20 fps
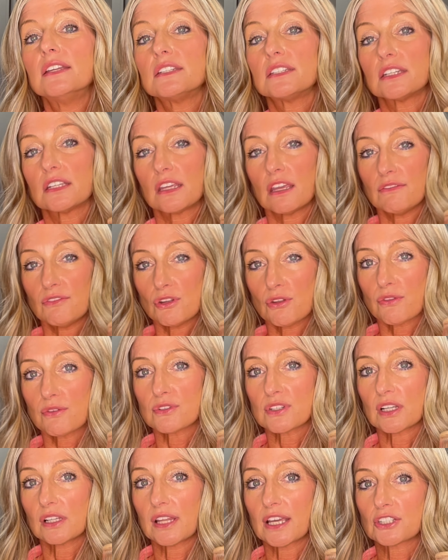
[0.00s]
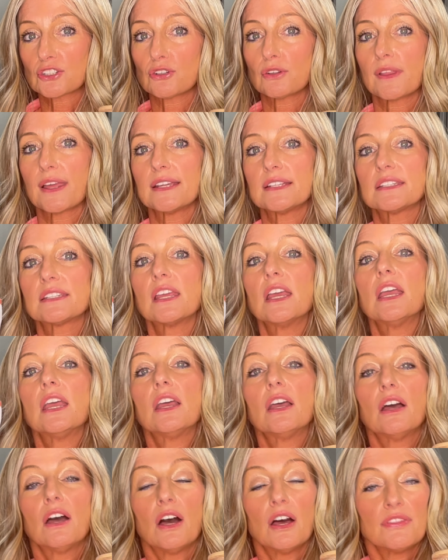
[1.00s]
to give you those electrolytes.
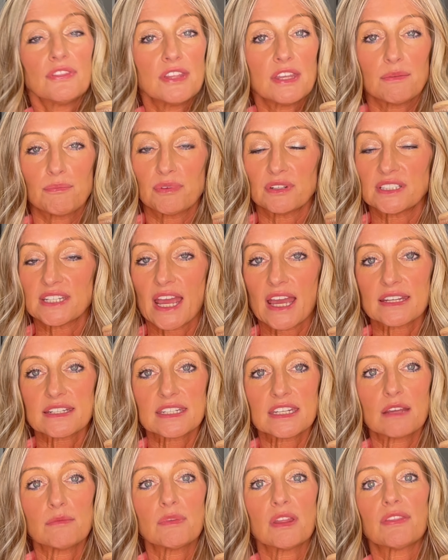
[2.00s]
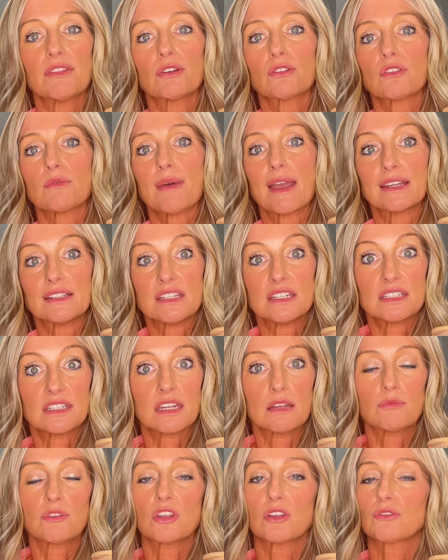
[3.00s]
The potassium in there, the
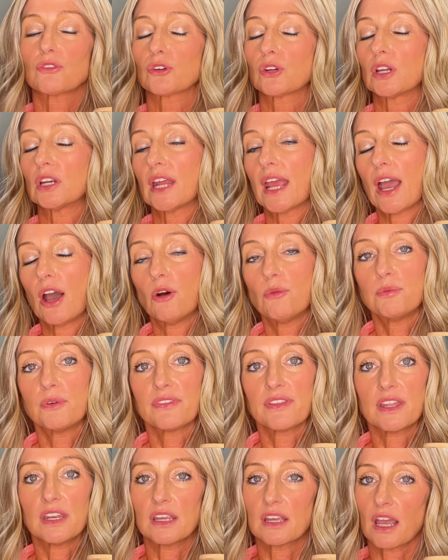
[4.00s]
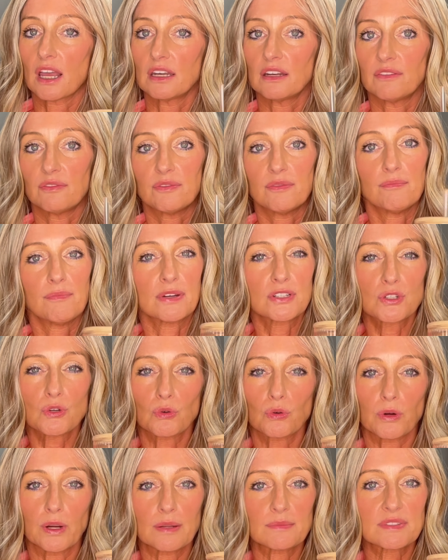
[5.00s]
magnesium in there, they're going to help with any kind of muscle
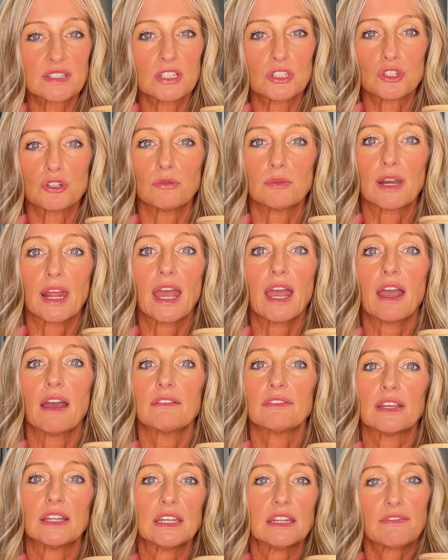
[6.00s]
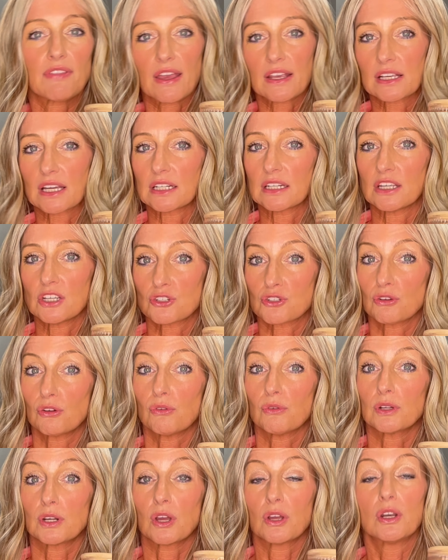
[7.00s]
cramps that you would have, any of that kind of issue
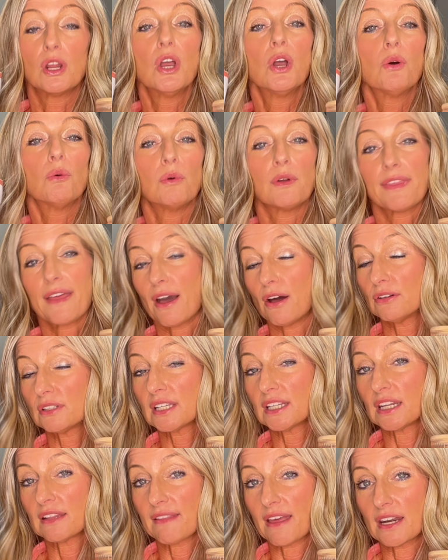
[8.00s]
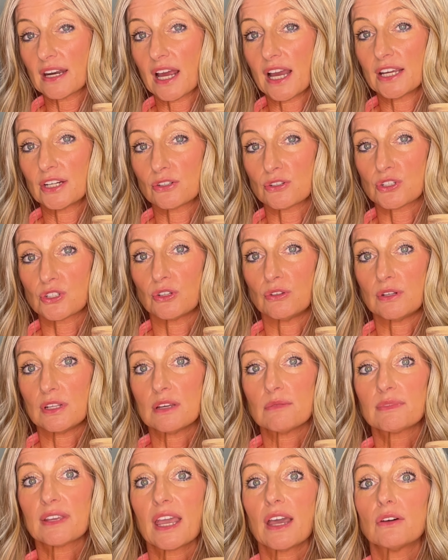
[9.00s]
going on without getting that higher
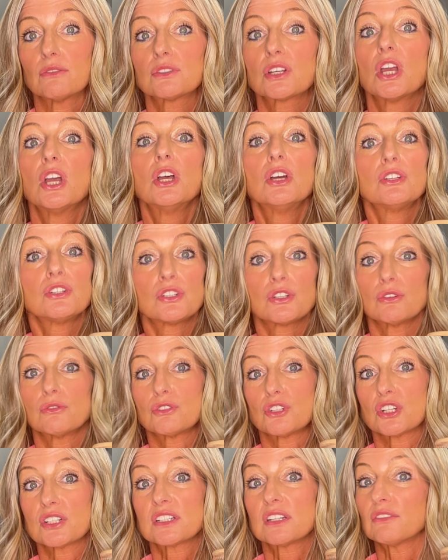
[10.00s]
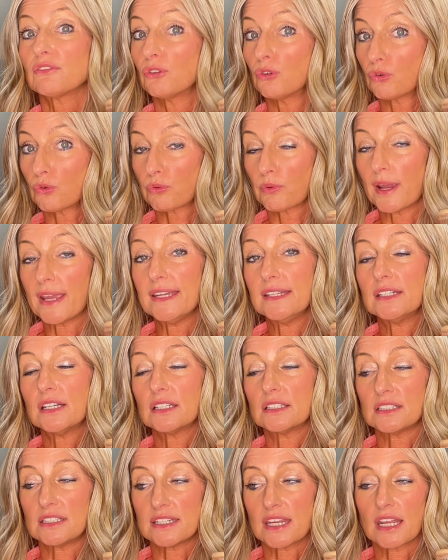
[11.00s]
sodium count. So just a great
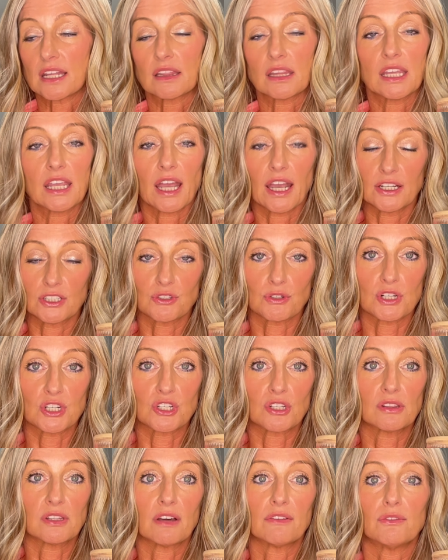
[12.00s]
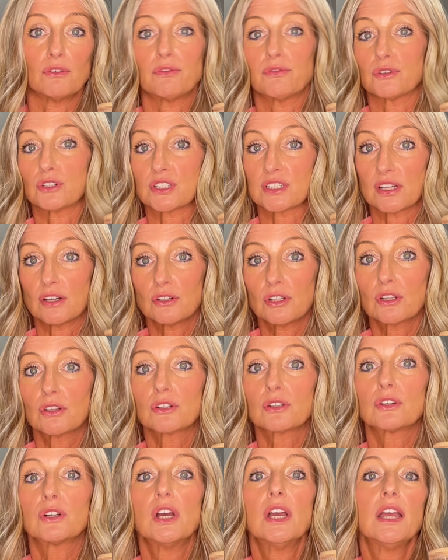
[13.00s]
daily hydration level for
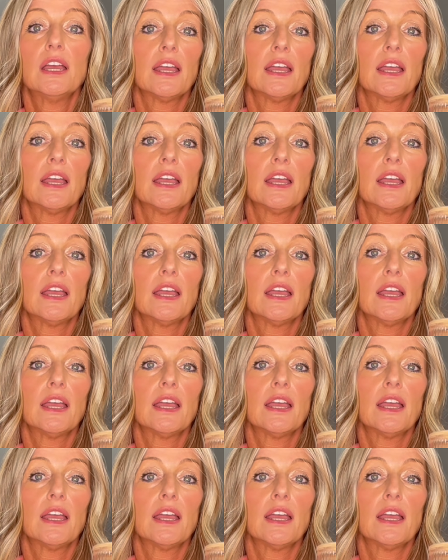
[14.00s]
cellular